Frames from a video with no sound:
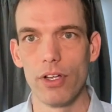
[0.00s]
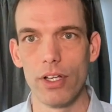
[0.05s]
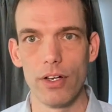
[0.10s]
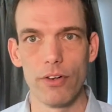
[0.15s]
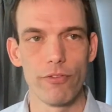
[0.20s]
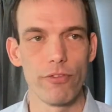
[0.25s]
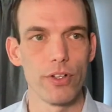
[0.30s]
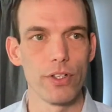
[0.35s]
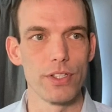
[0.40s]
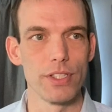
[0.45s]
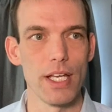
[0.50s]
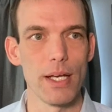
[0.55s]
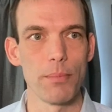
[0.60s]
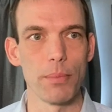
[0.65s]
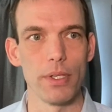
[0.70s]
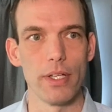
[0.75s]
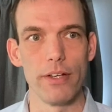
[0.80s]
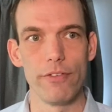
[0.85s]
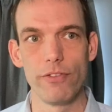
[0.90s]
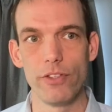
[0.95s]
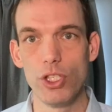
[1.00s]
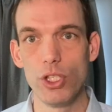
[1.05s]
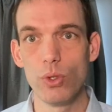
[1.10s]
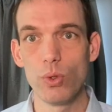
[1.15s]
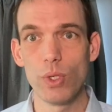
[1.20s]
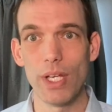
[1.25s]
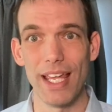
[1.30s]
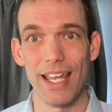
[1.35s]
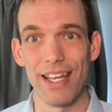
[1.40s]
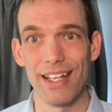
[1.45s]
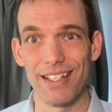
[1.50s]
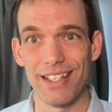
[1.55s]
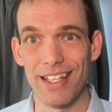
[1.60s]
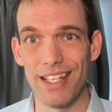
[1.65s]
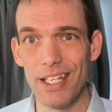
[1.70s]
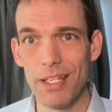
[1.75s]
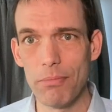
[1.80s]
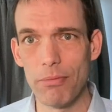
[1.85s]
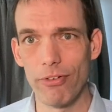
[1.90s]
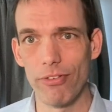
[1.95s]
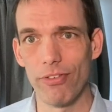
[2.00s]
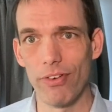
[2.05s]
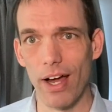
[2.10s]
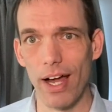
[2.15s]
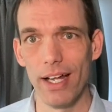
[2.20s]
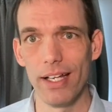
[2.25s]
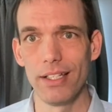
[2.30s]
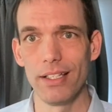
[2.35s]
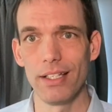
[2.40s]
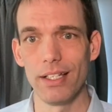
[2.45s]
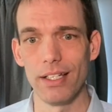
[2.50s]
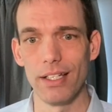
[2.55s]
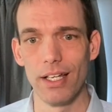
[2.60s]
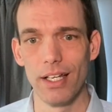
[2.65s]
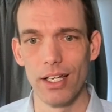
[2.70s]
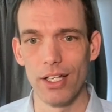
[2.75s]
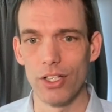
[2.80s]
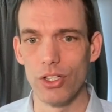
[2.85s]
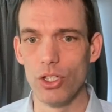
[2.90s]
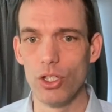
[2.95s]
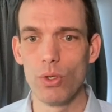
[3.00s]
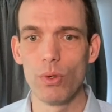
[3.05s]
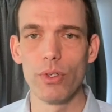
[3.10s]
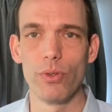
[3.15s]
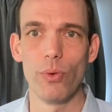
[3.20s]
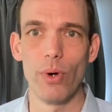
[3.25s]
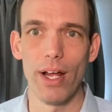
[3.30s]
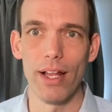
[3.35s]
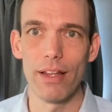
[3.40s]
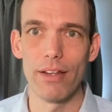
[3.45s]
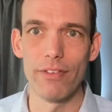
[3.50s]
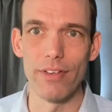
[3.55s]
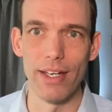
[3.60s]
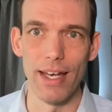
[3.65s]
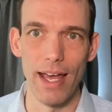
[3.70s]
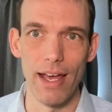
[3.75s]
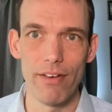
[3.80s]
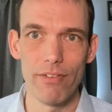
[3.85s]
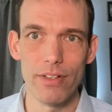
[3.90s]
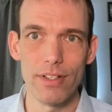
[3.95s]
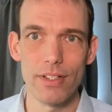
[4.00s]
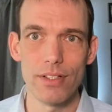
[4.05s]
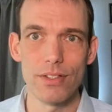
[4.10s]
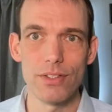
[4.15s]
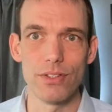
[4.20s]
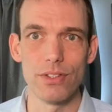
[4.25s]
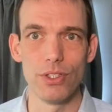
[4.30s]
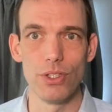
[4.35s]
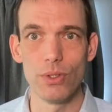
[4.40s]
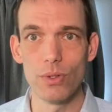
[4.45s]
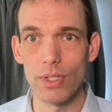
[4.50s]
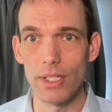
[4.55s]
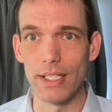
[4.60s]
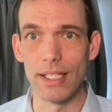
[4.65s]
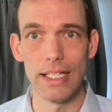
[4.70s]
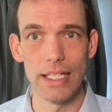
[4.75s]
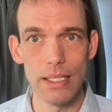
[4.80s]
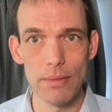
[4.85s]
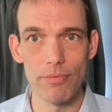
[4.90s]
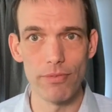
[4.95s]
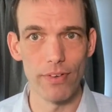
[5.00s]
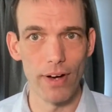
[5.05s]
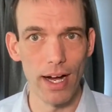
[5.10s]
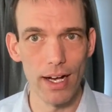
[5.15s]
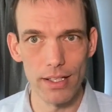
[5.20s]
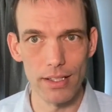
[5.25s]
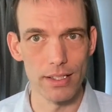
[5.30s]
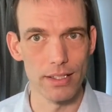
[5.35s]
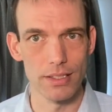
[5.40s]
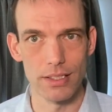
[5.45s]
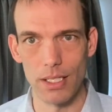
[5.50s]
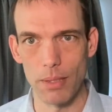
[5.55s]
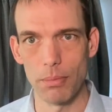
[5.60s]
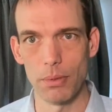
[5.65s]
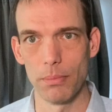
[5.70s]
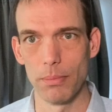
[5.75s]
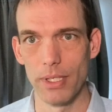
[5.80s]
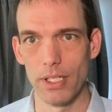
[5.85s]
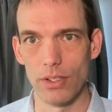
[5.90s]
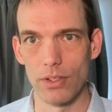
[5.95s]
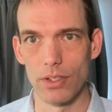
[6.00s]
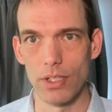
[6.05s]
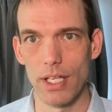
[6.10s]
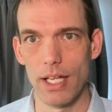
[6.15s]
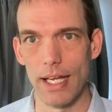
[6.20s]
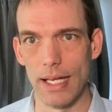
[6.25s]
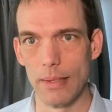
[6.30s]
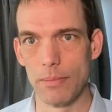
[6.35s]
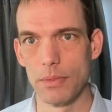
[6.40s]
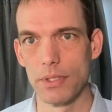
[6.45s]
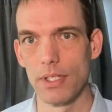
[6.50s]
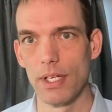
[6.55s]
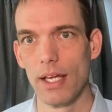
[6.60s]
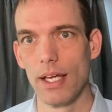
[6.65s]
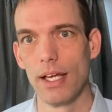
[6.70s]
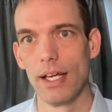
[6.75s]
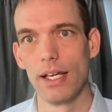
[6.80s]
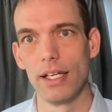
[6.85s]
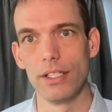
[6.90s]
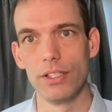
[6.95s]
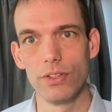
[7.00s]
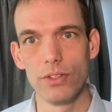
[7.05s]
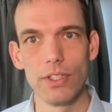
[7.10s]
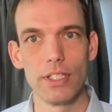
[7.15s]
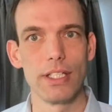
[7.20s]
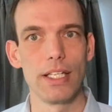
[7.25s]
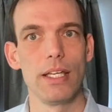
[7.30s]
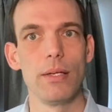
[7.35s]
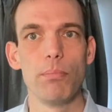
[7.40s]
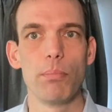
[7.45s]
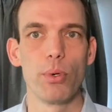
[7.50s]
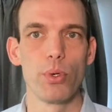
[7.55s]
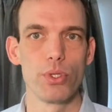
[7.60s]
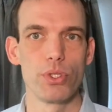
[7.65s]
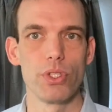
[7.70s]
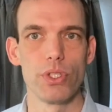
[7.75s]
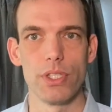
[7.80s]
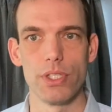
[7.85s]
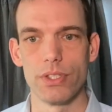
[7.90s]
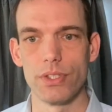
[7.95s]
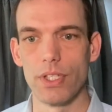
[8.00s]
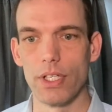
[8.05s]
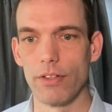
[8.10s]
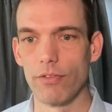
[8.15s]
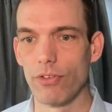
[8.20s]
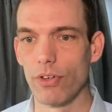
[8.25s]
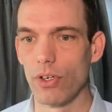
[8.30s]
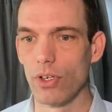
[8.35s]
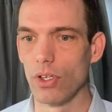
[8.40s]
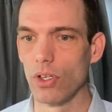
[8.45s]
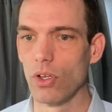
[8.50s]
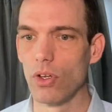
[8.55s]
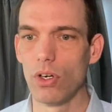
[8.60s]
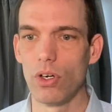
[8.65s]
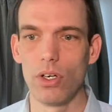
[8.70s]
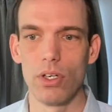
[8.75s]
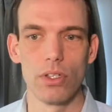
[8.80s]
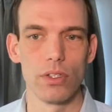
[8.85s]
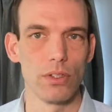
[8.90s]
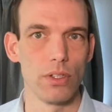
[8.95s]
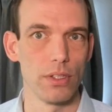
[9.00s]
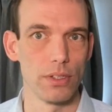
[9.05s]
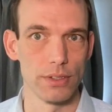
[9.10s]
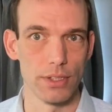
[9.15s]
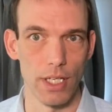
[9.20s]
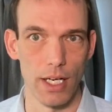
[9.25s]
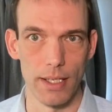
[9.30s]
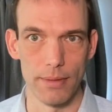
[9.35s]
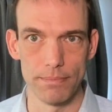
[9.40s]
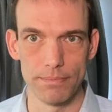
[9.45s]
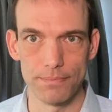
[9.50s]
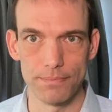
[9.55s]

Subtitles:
For example, if you can keep finding new and relevant evidence, you can keep filing supplemental claims. You can keep pushing this thing for a long, long time.